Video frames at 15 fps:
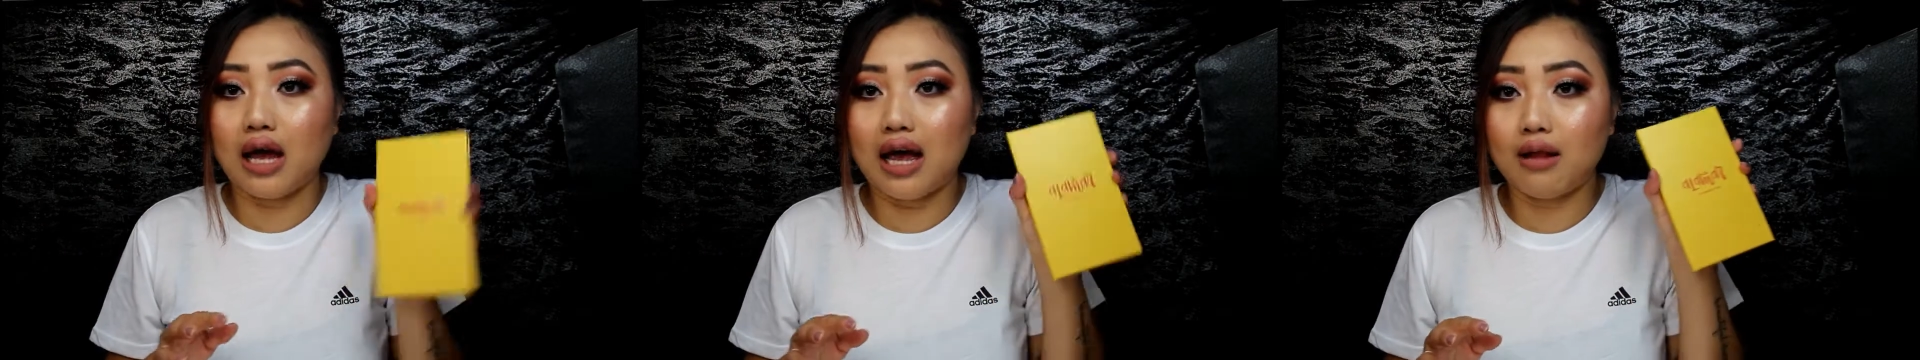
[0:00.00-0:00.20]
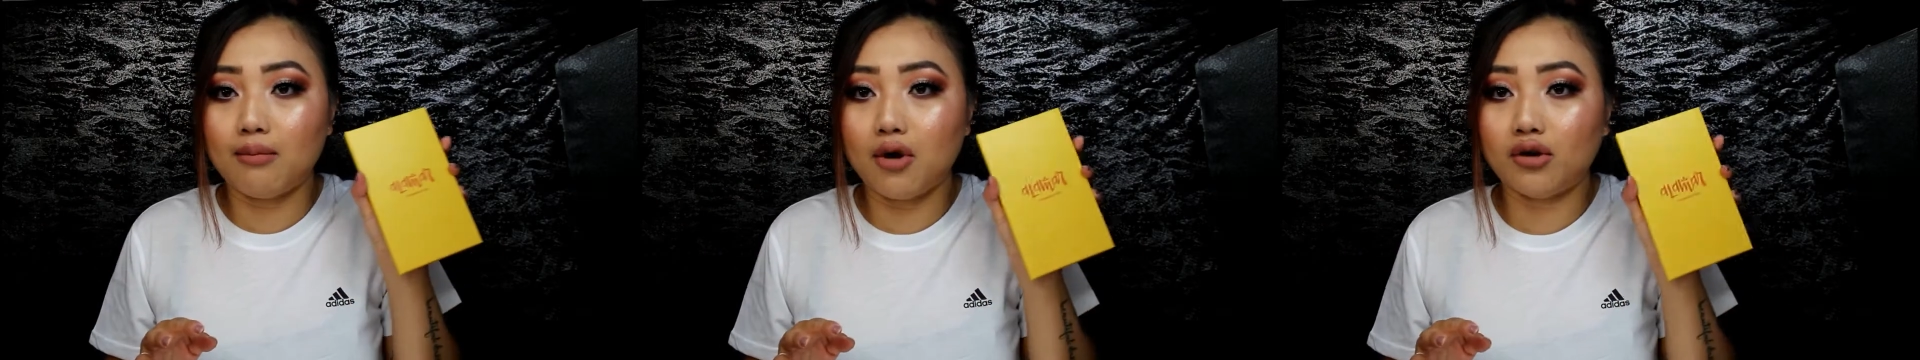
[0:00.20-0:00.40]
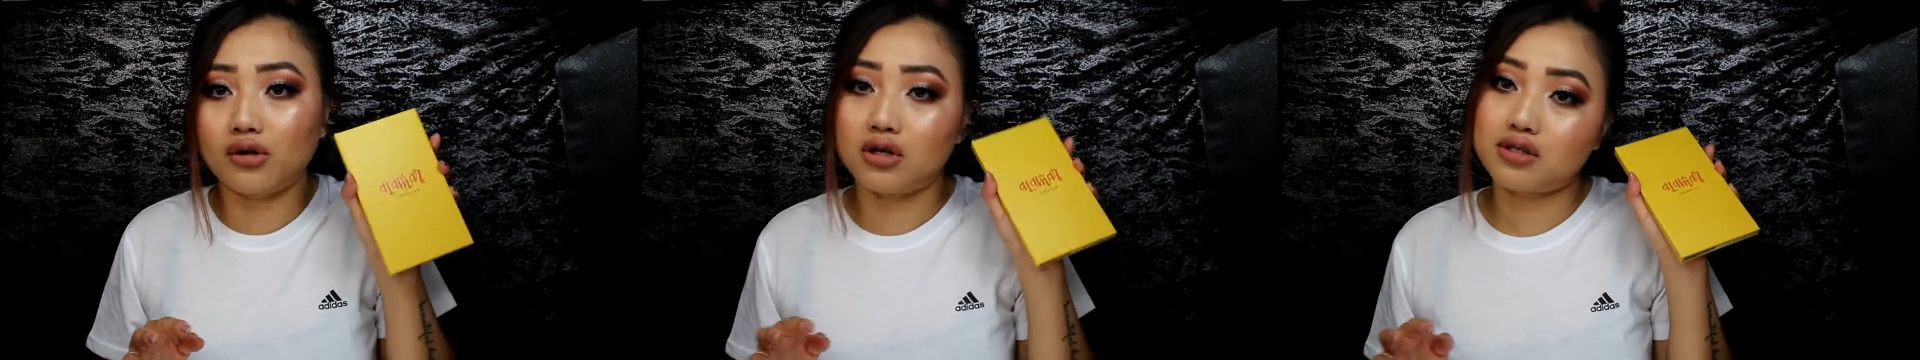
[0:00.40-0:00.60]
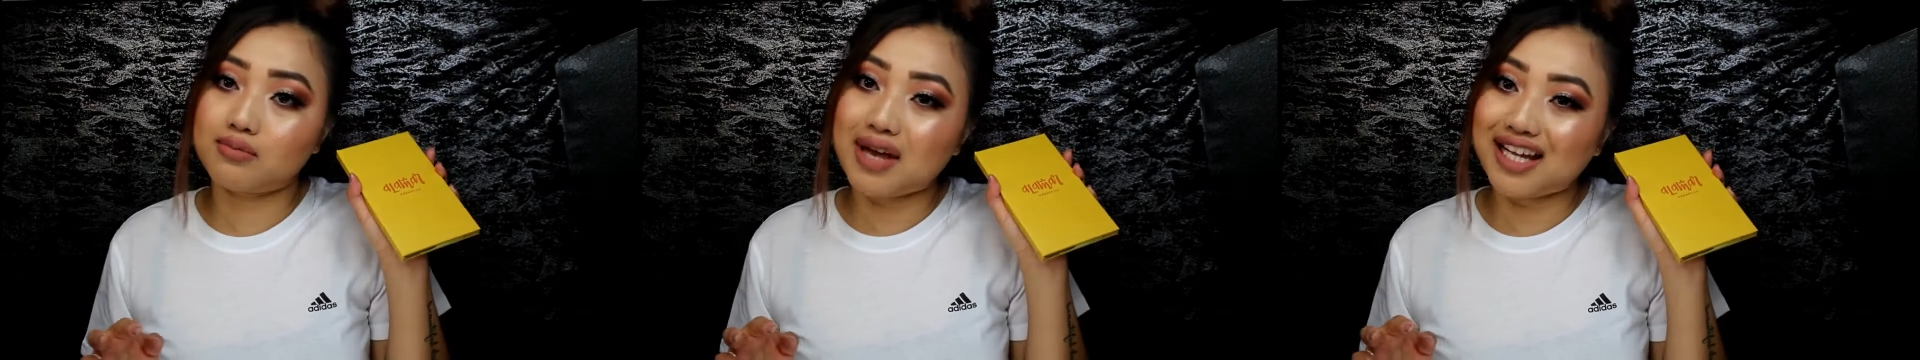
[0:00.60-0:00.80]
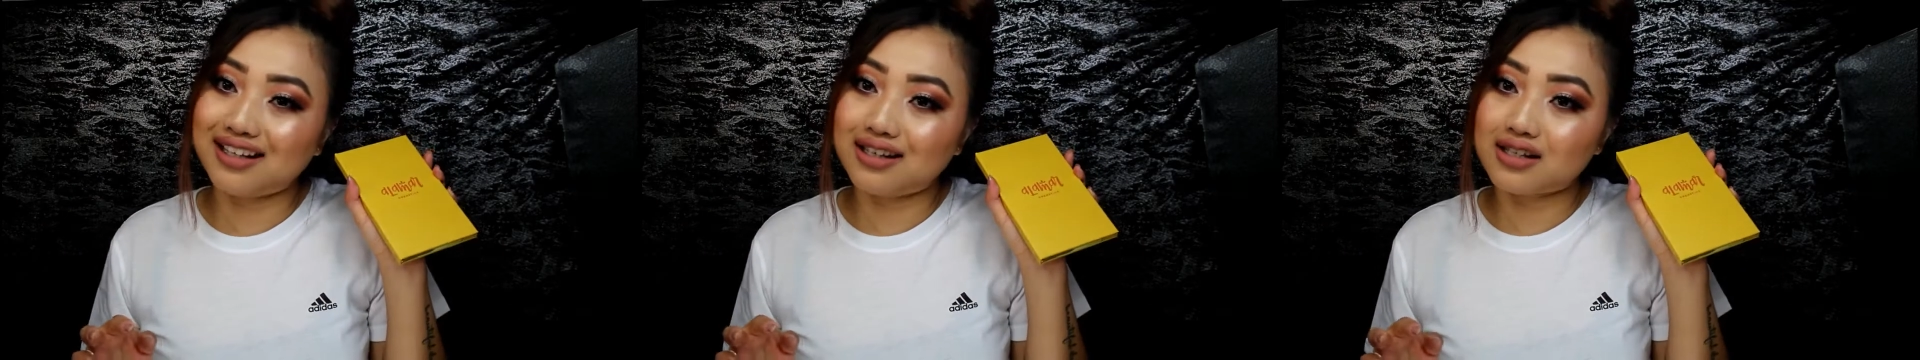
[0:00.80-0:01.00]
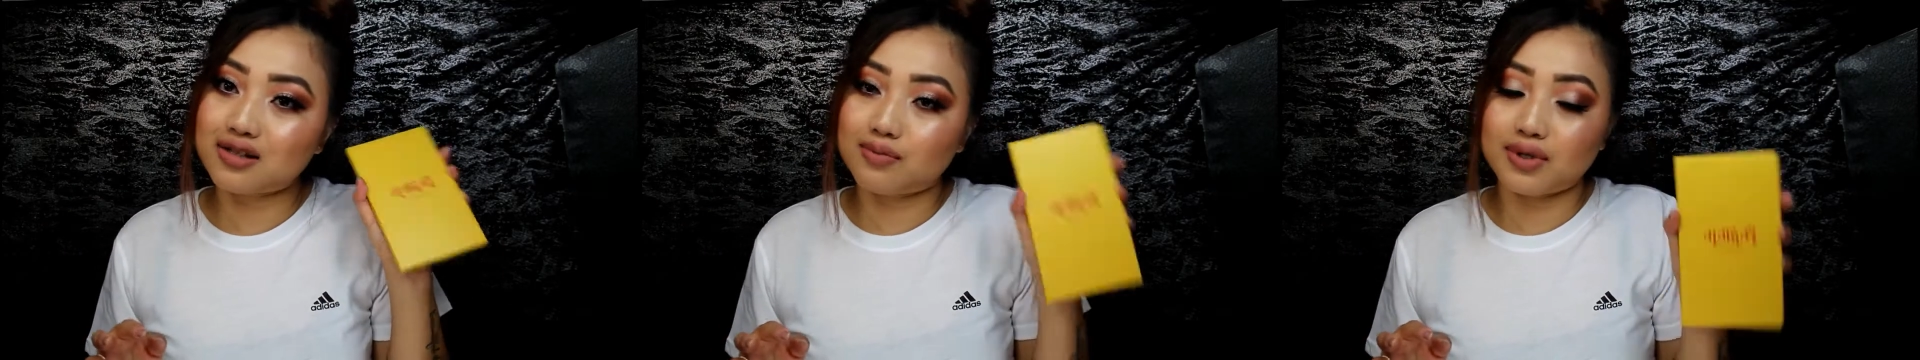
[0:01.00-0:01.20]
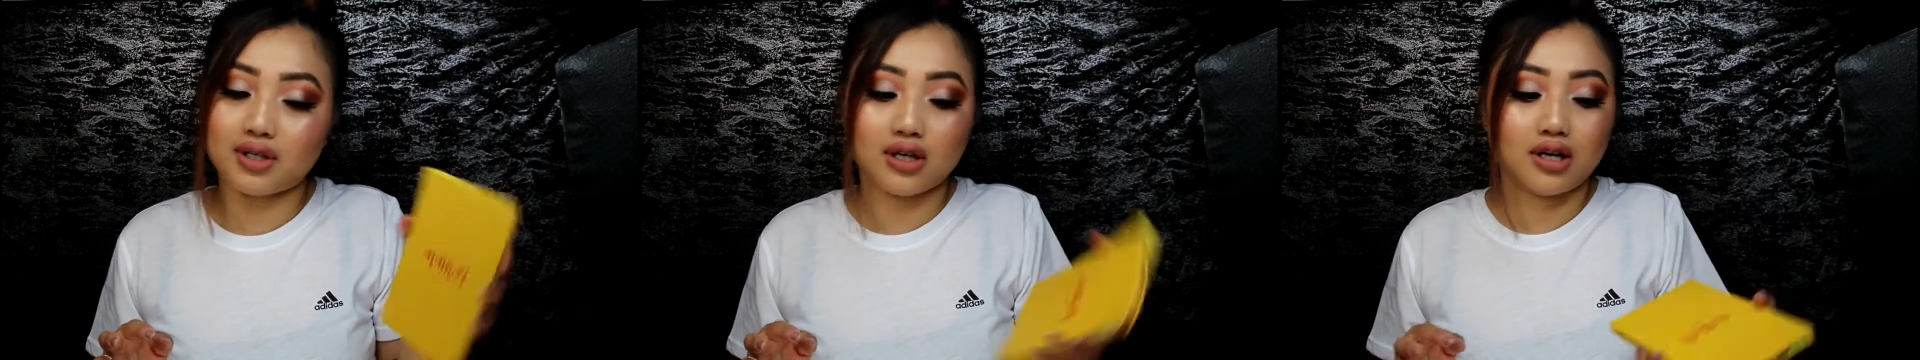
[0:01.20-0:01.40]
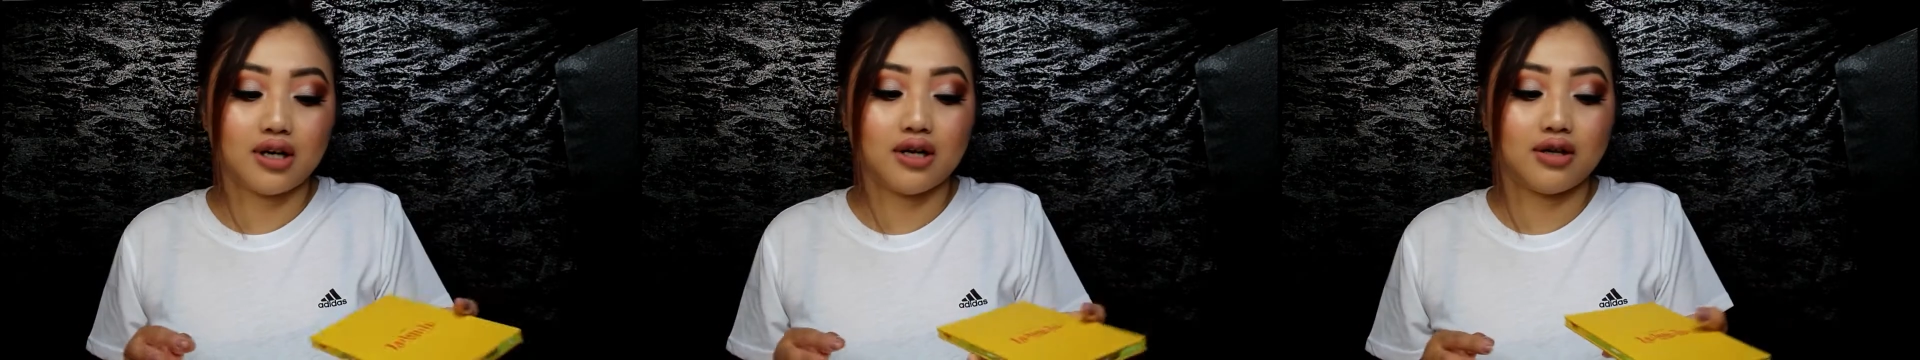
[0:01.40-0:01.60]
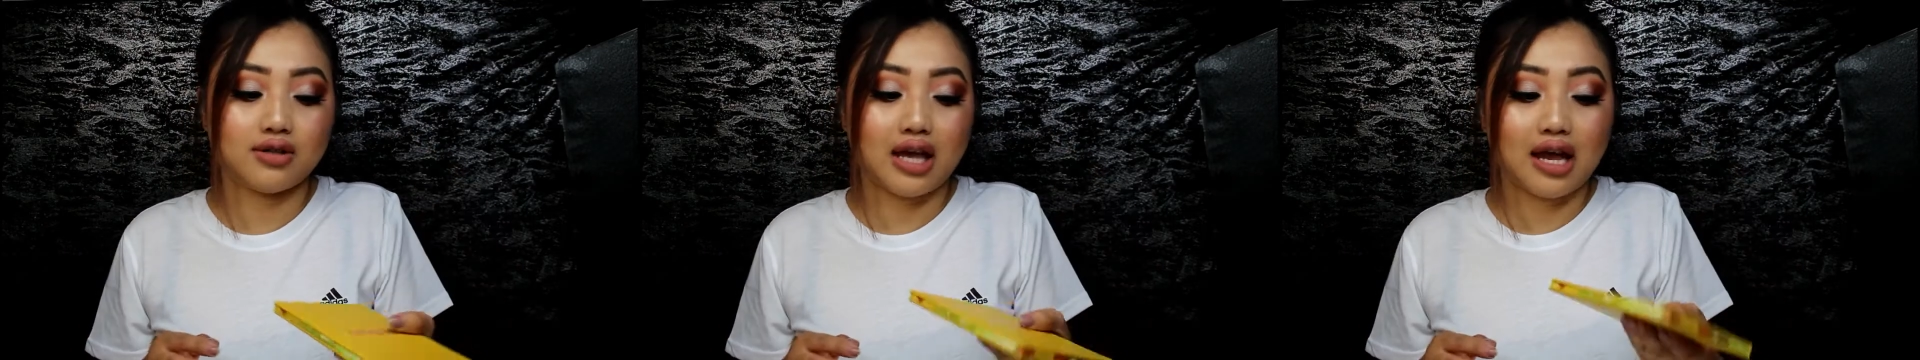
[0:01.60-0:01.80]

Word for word: Alamar Cosmetics because